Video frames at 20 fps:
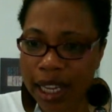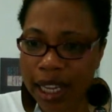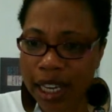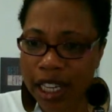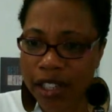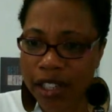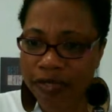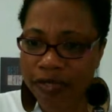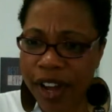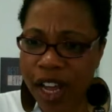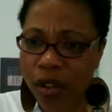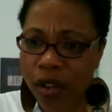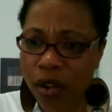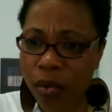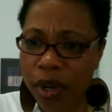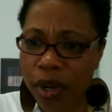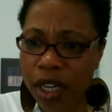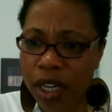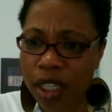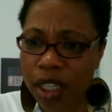then his
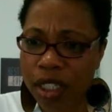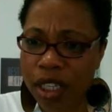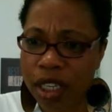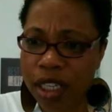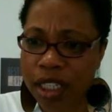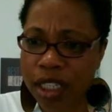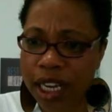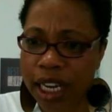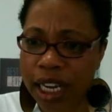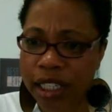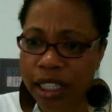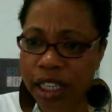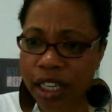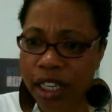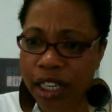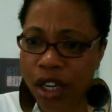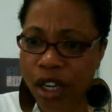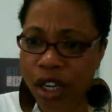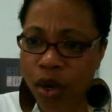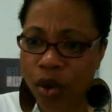follow-up was he decided to
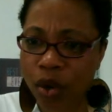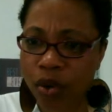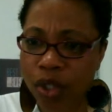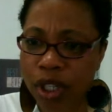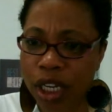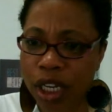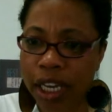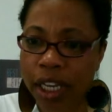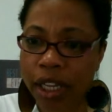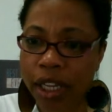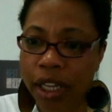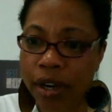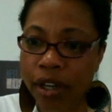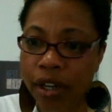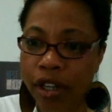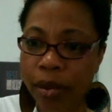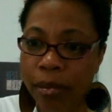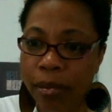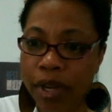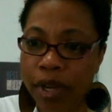get a coach and get clear
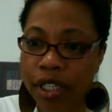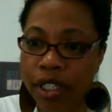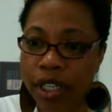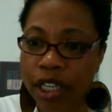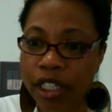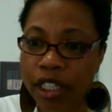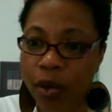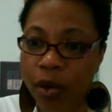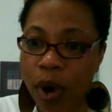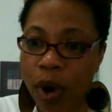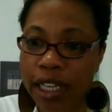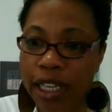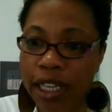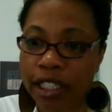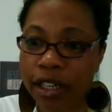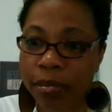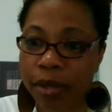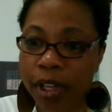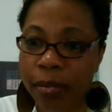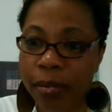on the mission. Is it wise
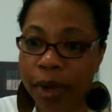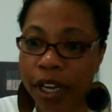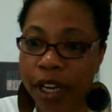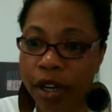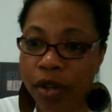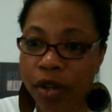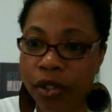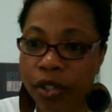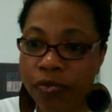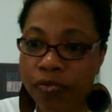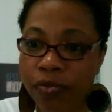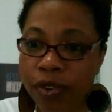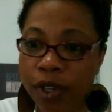to complete my coaching